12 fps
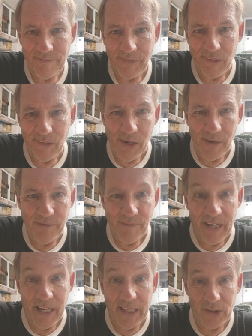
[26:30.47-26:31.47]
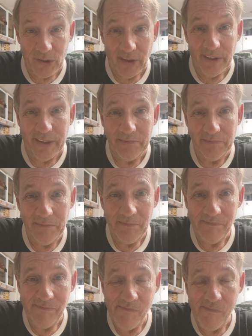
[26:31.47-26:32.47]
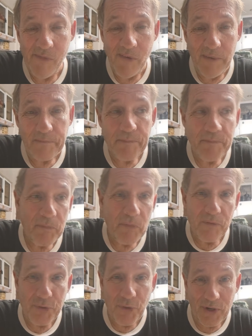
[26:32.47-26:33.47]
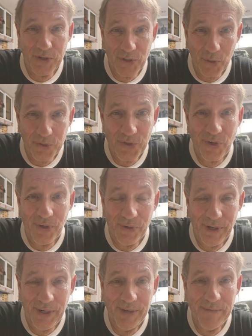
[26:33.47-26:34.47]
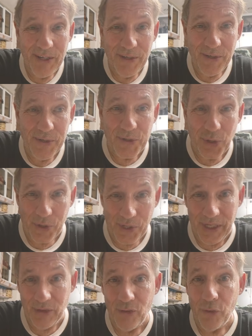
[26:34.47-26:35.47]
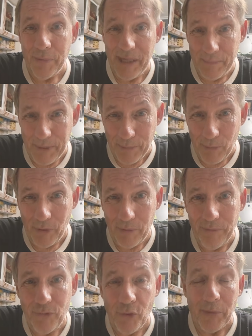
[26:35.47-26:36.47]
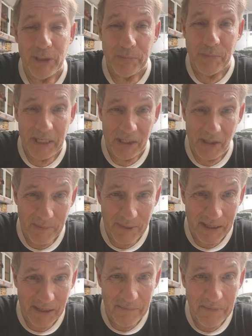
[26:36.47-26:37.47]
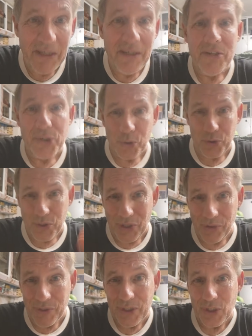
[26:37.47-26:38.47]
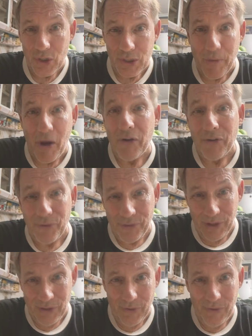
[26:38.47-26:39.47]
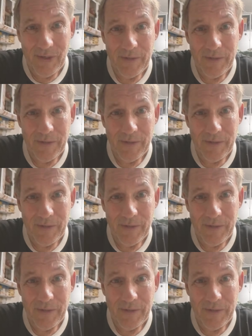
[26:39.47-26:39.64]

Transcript: You know, financially, you draw on Social Security, you start getting too many people, too much money coming in, Social Security starts monitoring you.